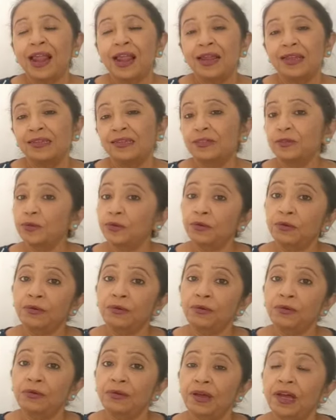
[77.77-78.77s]

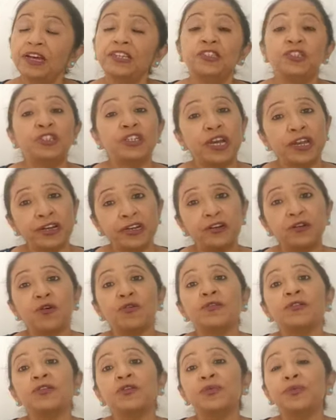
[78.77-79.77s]
So a gerund
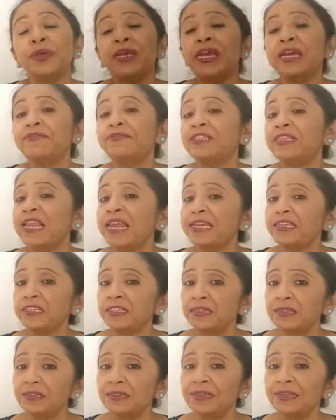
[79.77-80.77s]
also behaves like
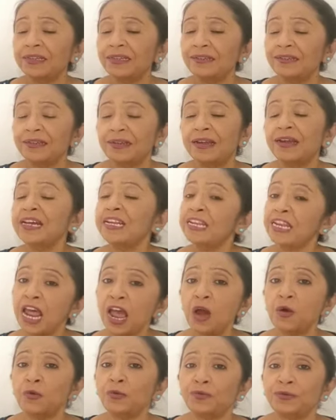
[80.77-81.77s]
a
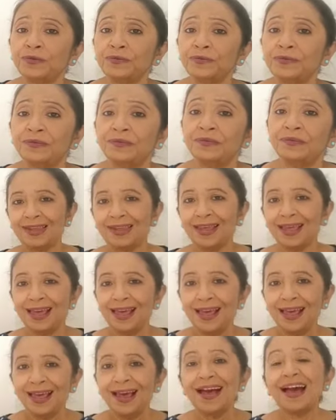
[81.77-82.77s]
noun.
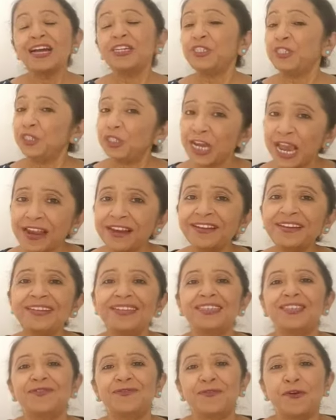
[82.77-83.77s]
A gerund
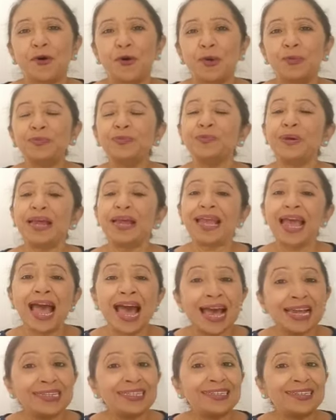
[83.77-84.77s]
is formed by
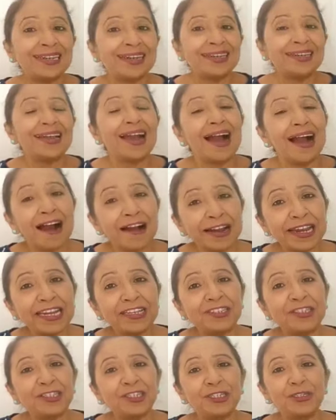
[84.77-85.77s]
adding ing
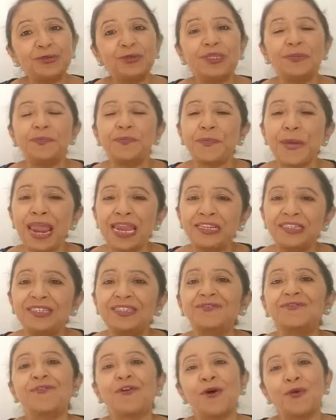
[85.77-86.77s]
to the base
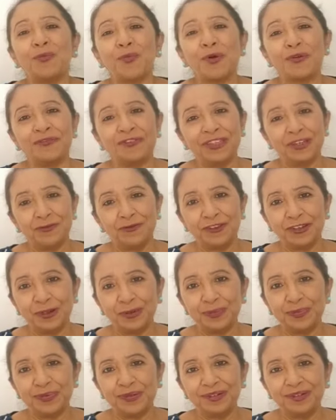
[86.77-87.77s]
form of the verb.